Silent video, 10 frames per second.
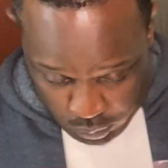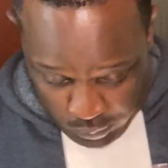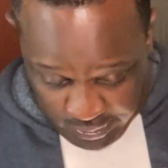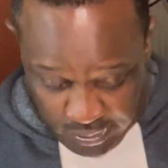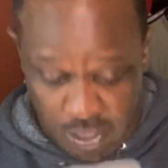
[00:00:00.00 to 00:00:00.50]

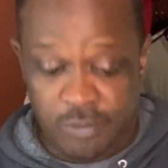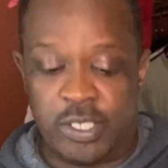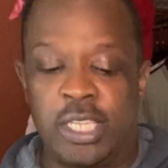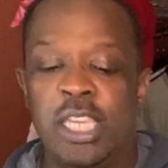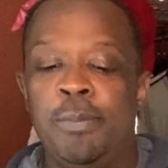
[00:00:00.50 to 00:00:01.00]
quick enough
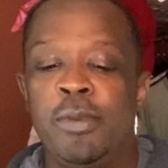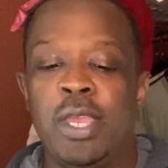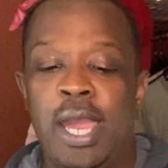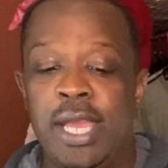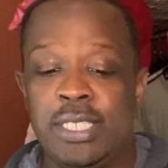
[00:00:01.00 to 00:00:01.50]
to keep you
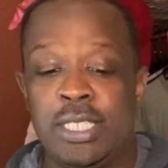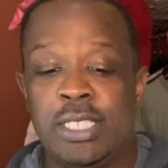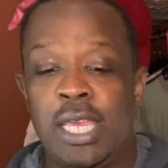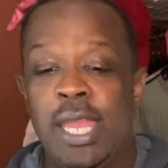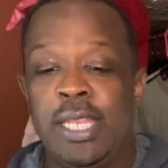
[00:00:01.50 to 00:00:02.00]
guys
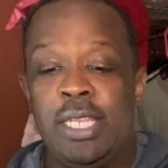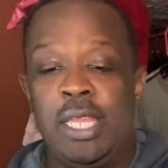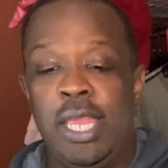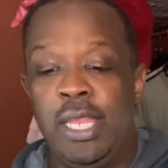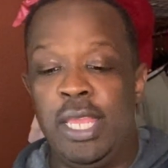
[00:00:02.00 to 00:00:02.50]

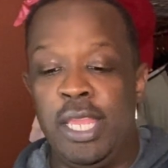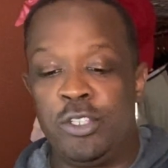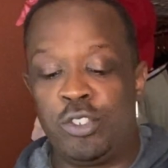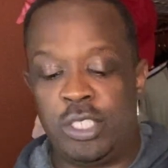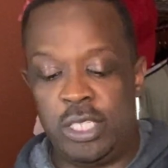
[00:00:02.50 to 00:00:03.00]
excited and
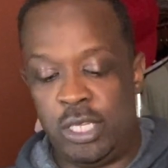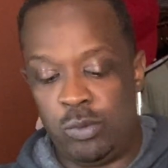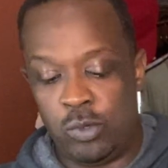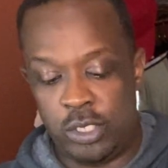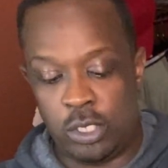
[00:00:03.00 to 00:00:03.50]
interested
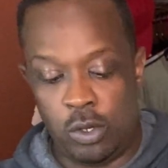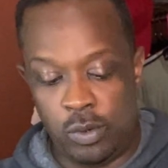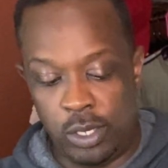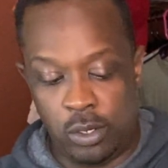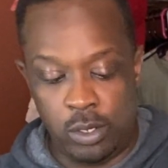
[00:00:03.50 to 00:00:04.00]
in what's
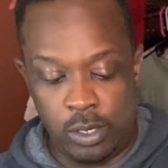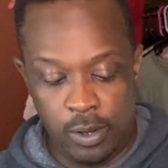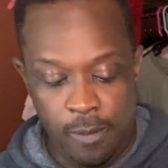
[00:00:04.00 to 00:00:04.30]
going on.